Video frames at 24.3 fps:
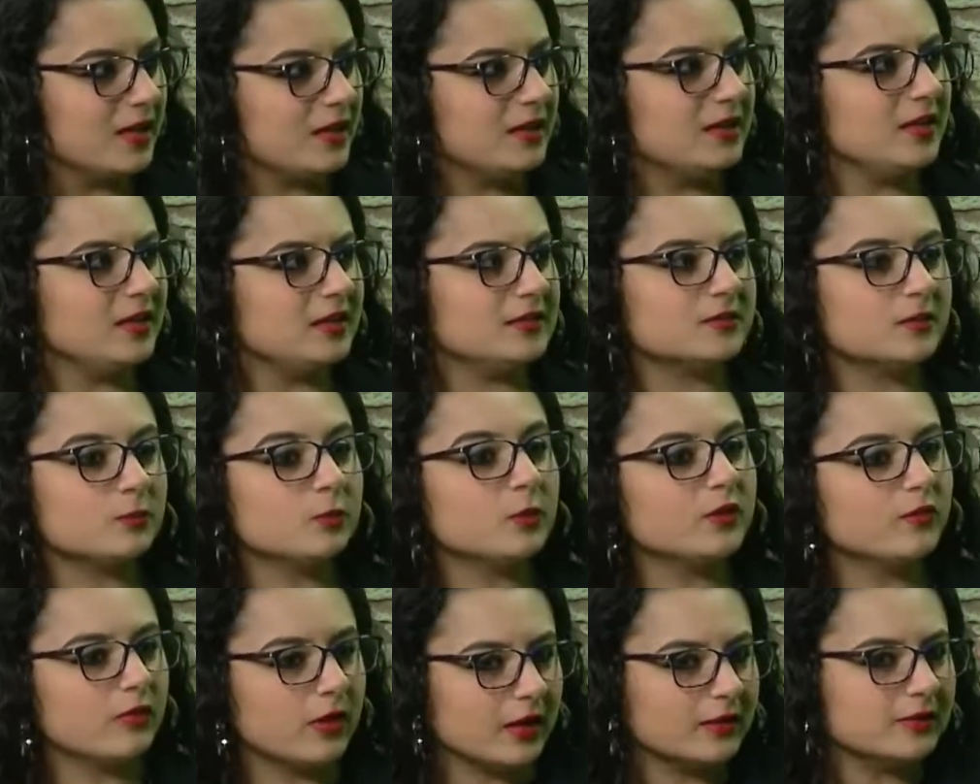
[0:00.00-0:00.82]
And
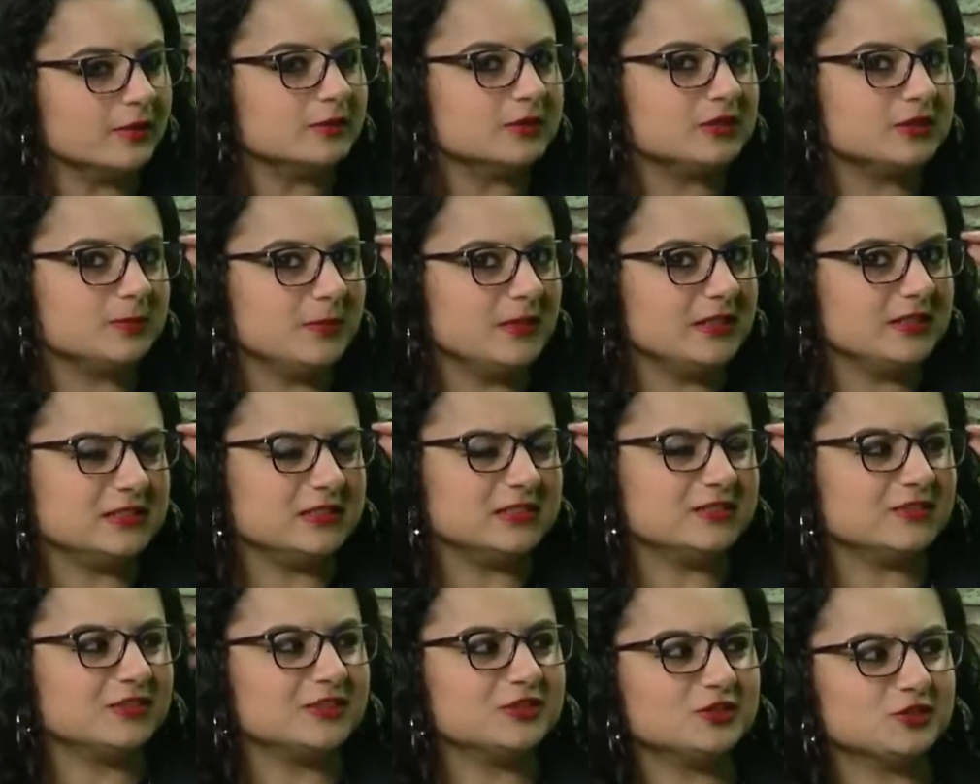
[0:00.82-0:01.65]
when Rondo speaks, he's
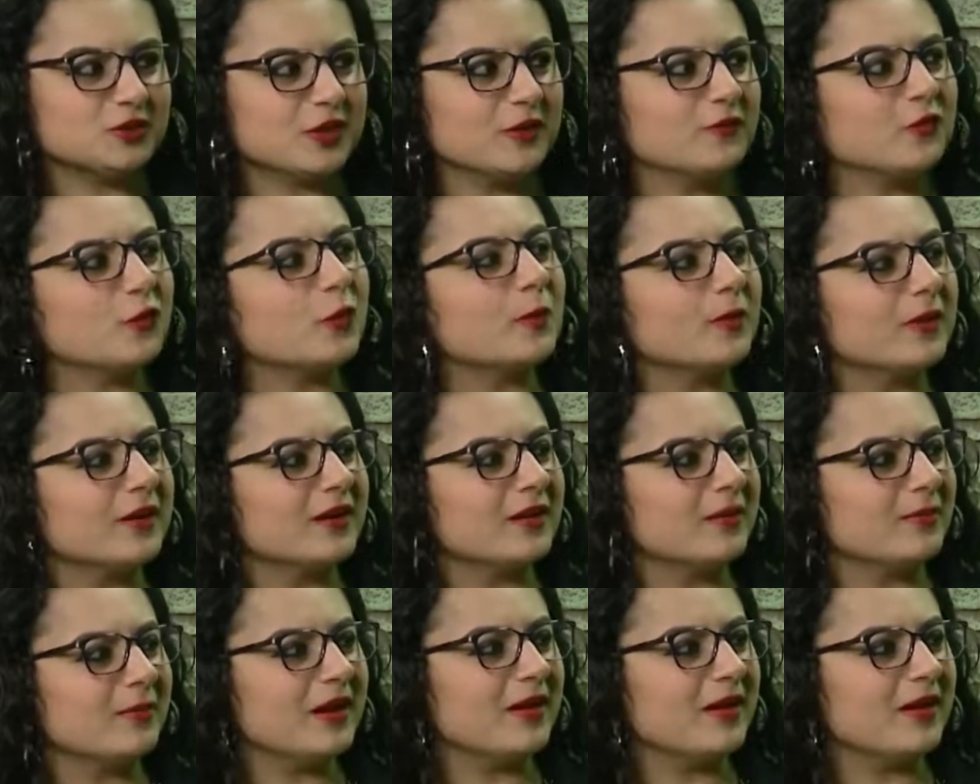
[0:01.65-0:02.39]
very straightforward about